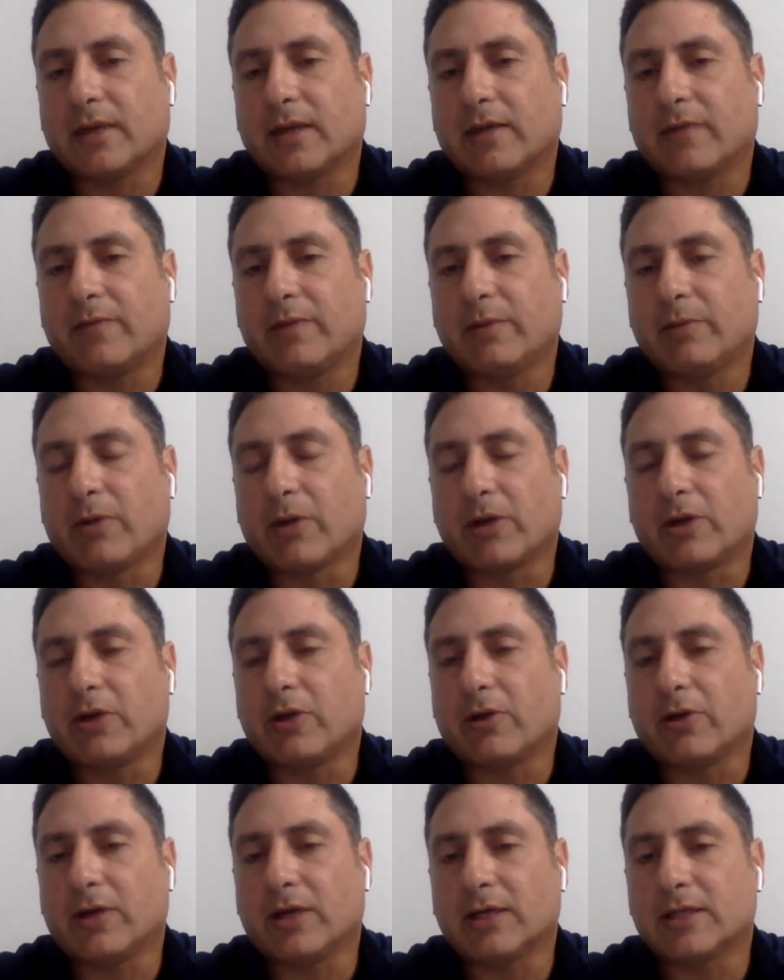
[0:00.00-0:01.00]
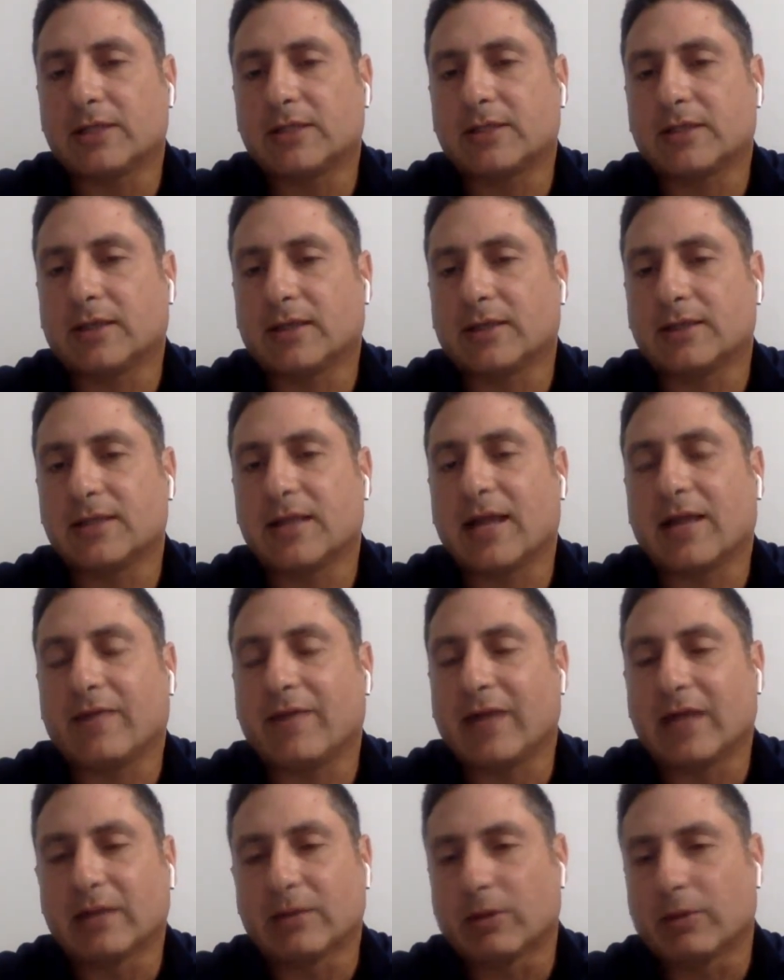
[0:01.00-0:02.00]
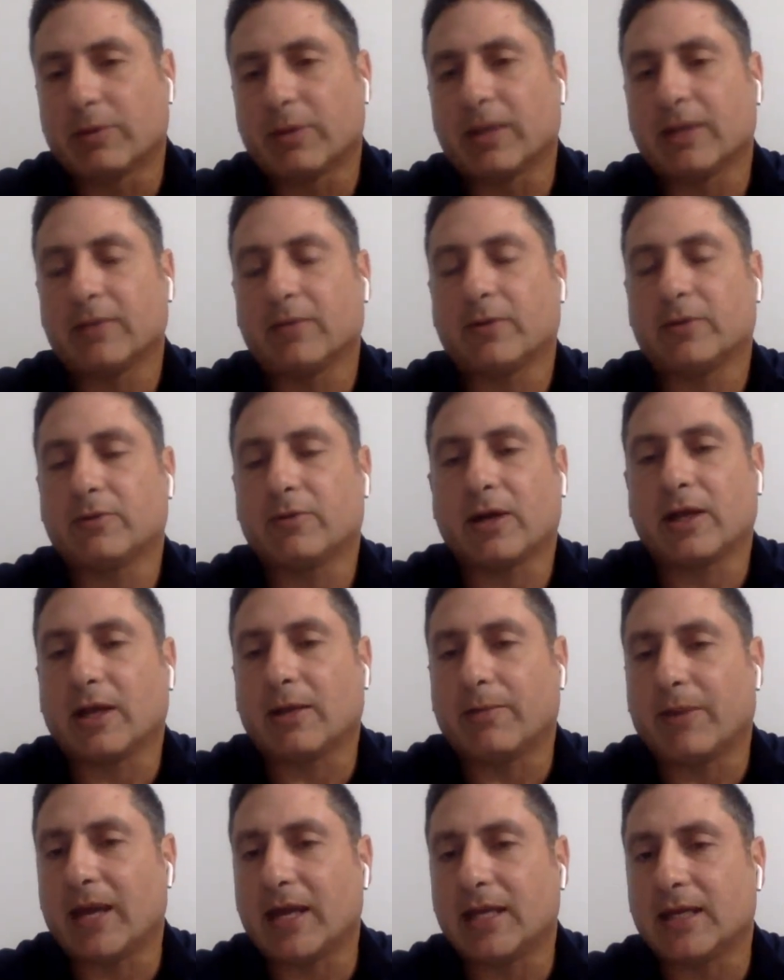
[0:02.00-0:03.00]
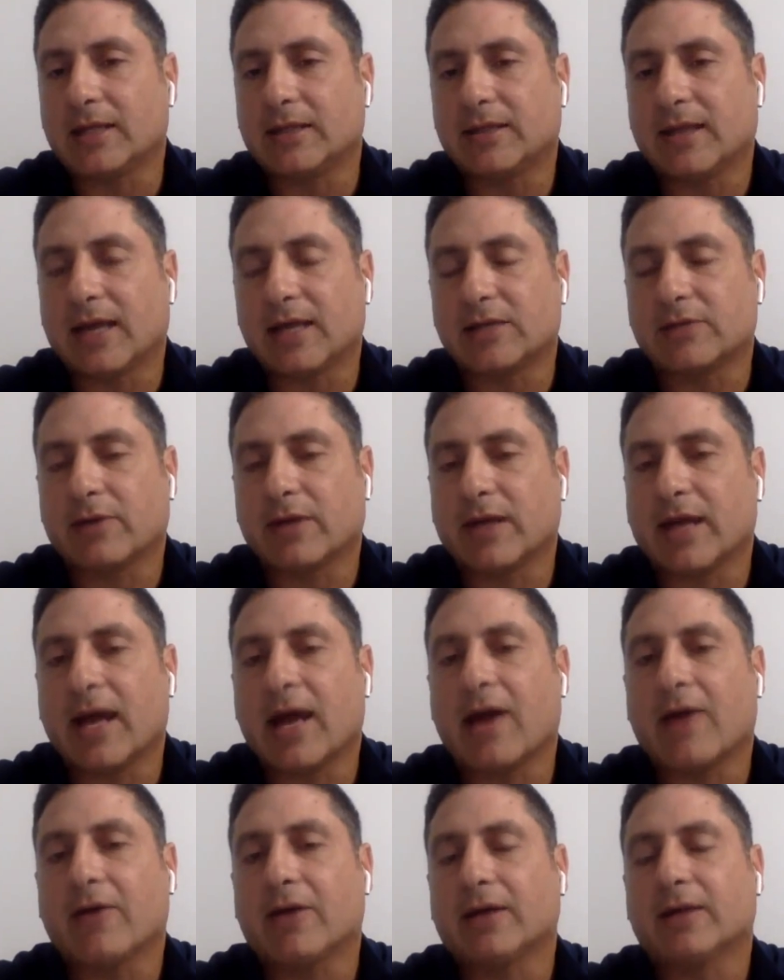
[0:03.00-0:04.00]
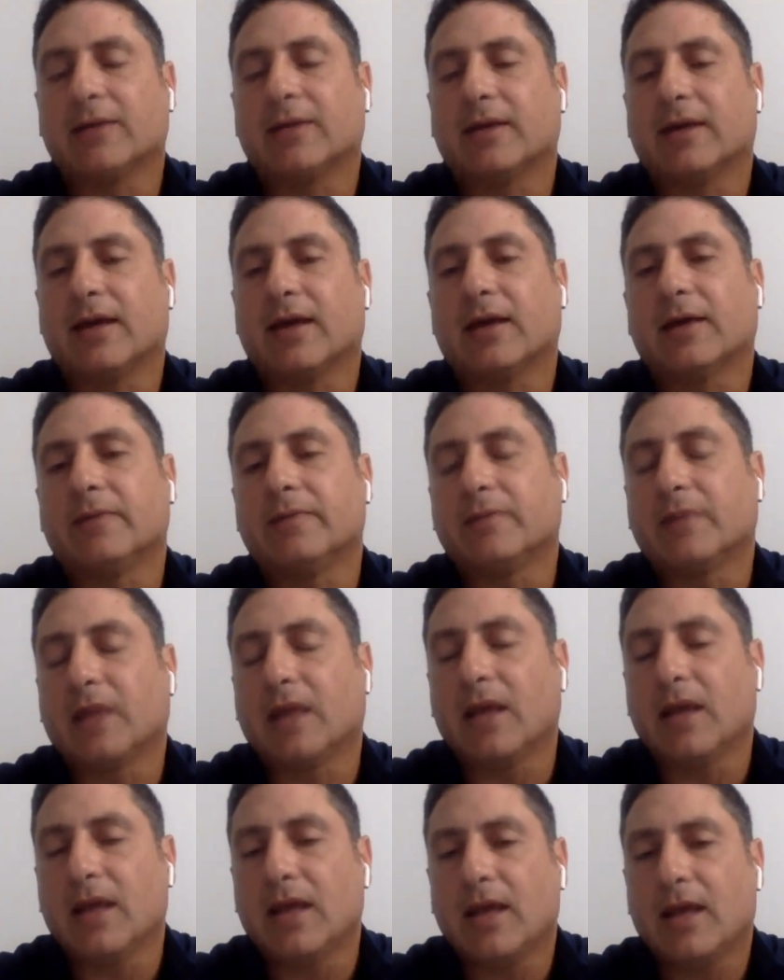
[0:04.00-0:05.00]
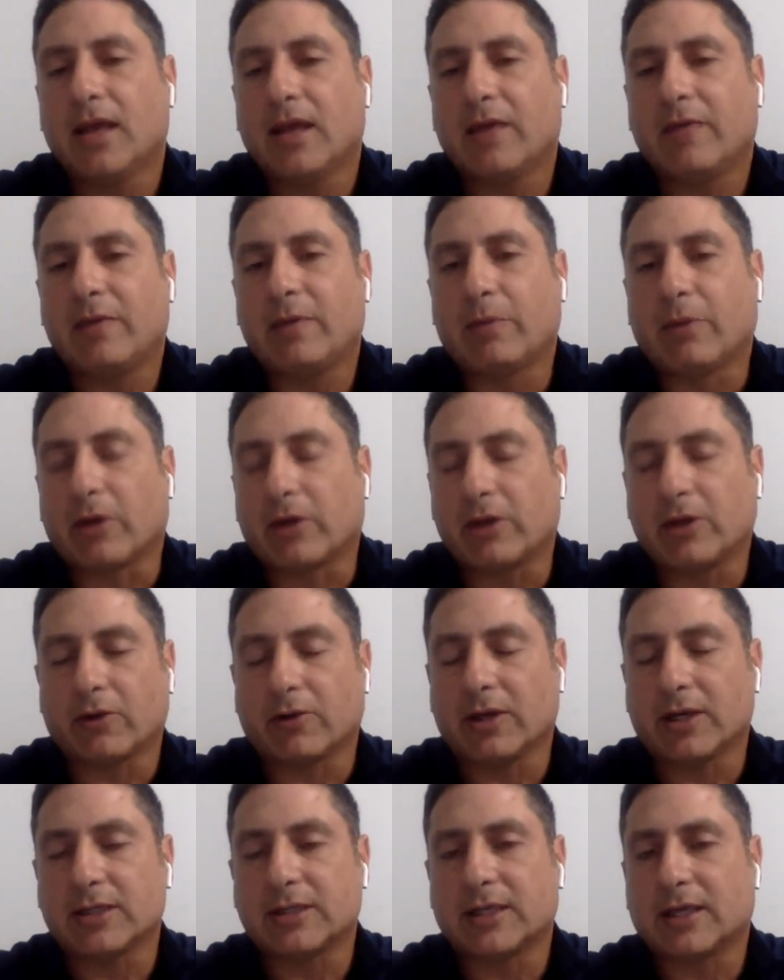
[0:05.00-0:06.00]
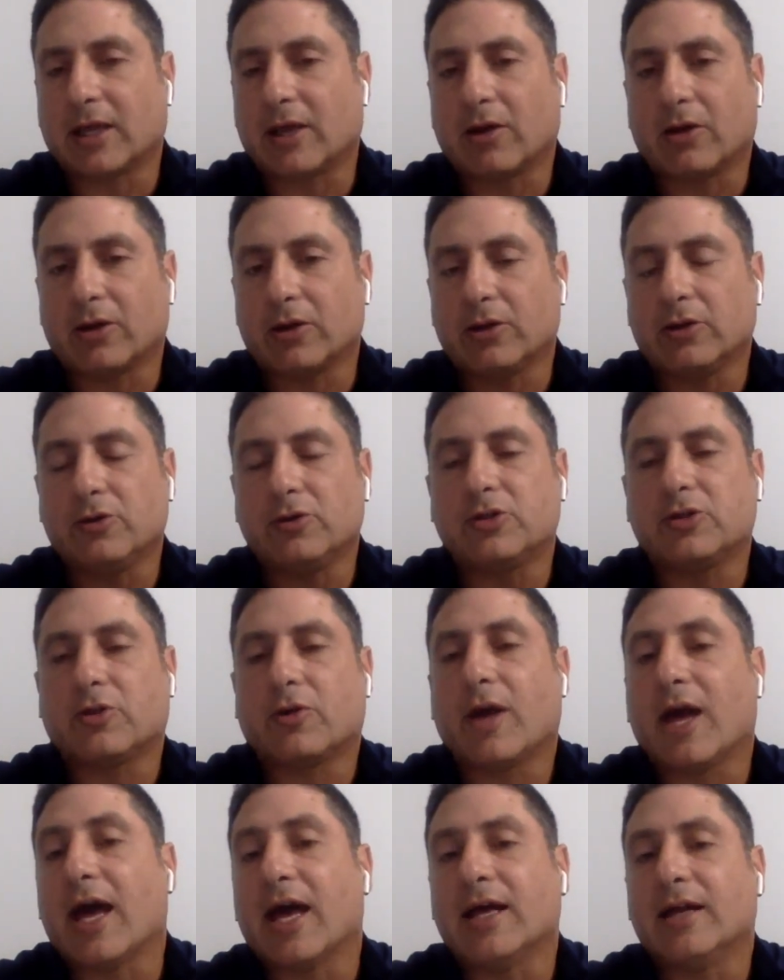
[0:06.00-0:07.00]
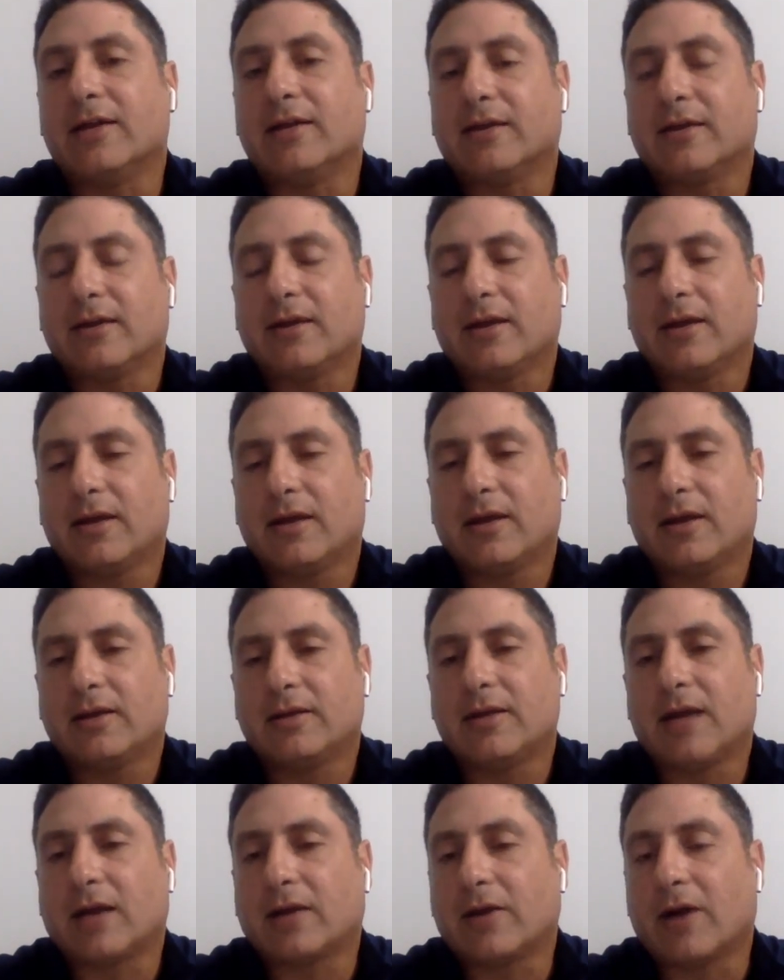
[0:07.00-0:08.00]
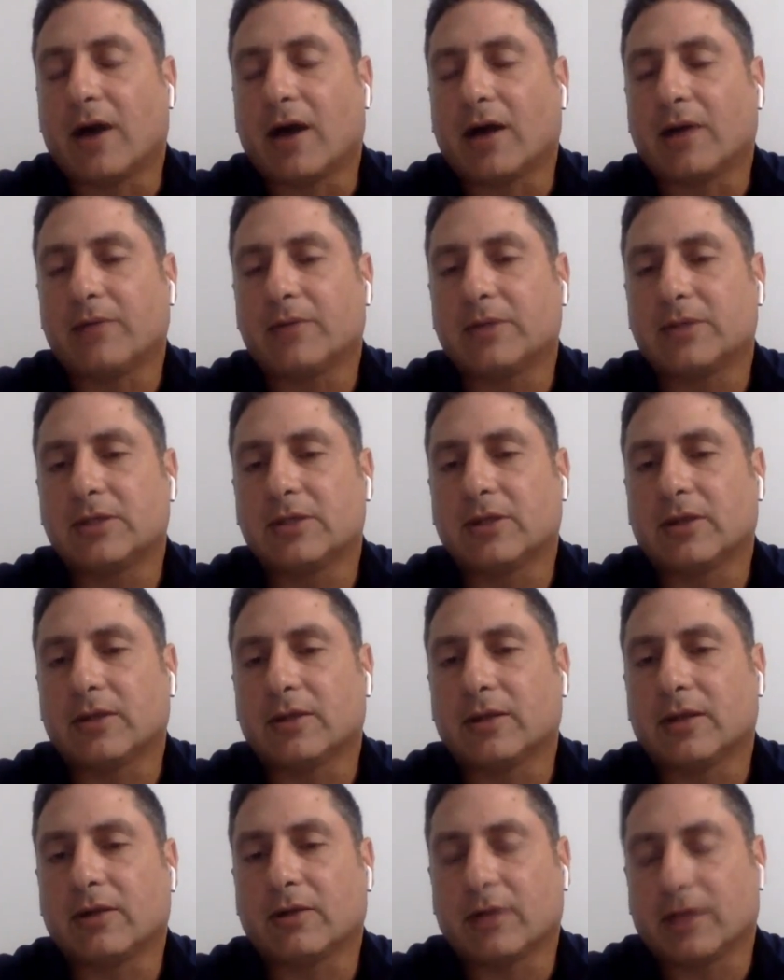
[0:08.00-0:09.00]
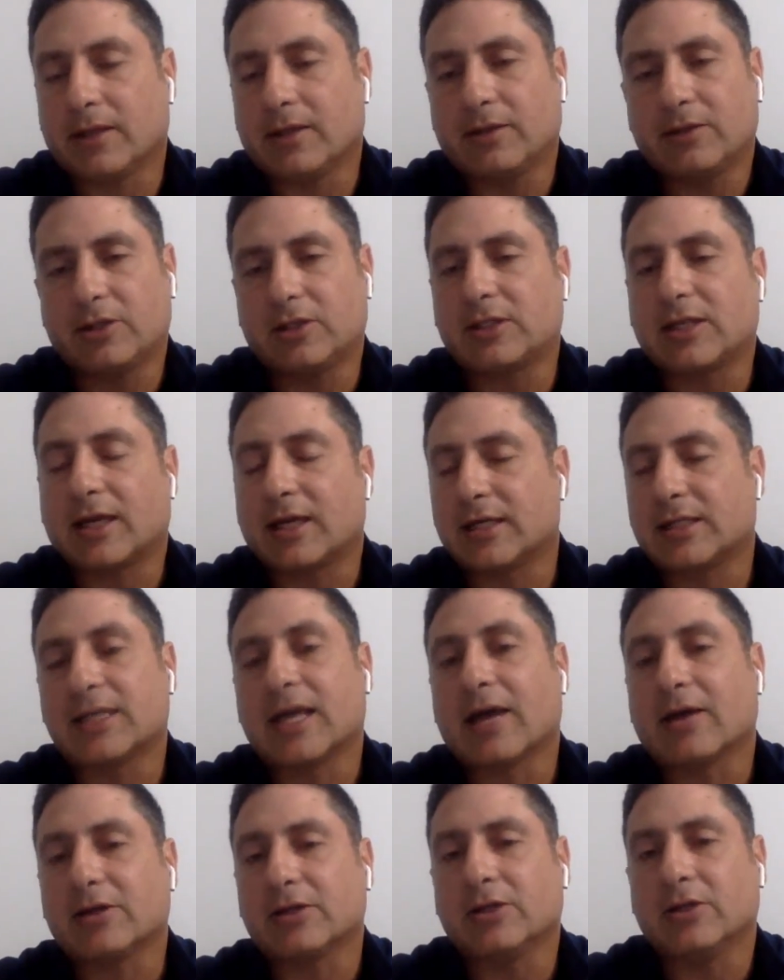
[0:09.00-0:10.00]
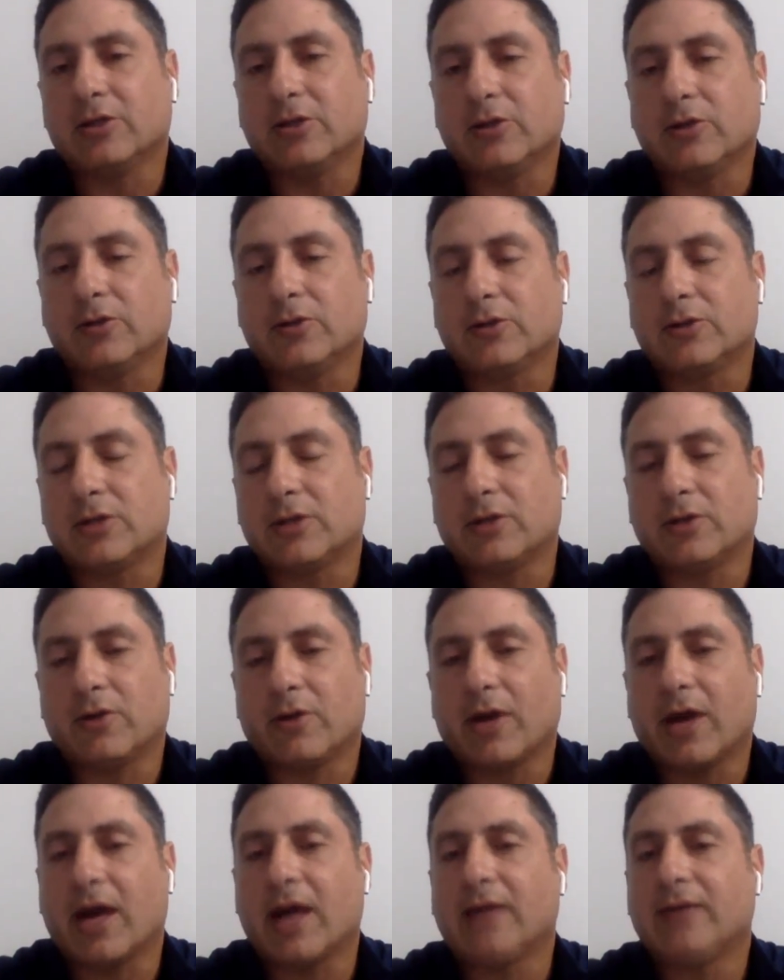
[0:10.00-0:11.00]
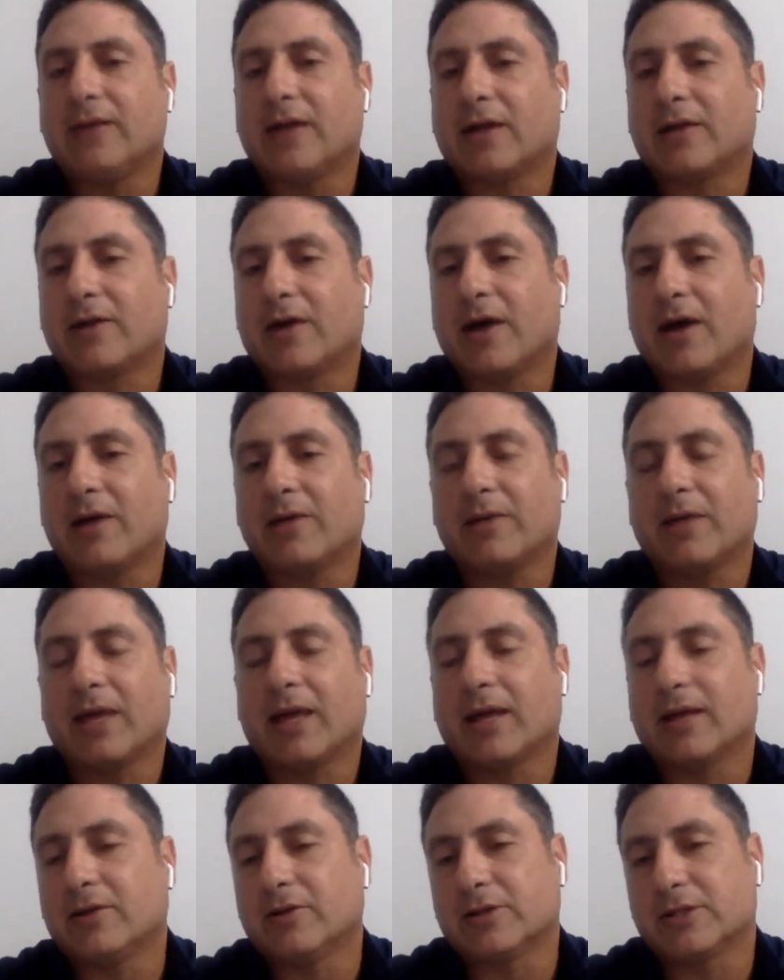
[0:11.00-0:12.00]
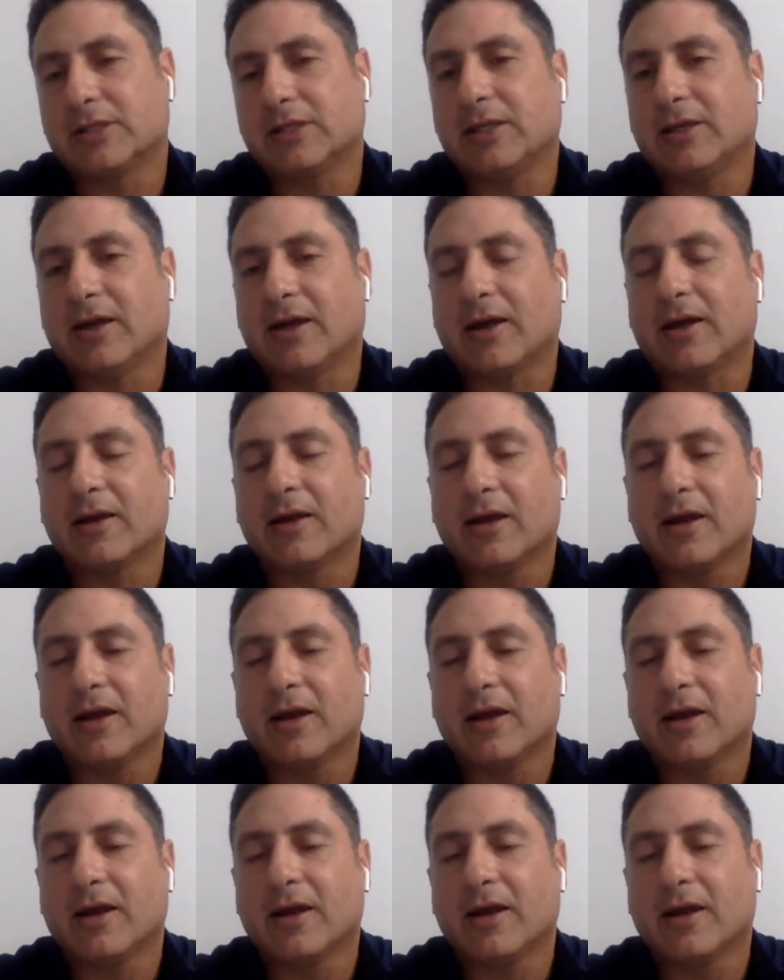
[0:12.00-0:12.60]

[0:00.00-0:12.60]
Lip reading: If people are curious, it's not available, but we're running a beta test right now. And if people are curious, they can go to useyourhead.com. So literally, just like it sounds, useyourhead.com, and you'll see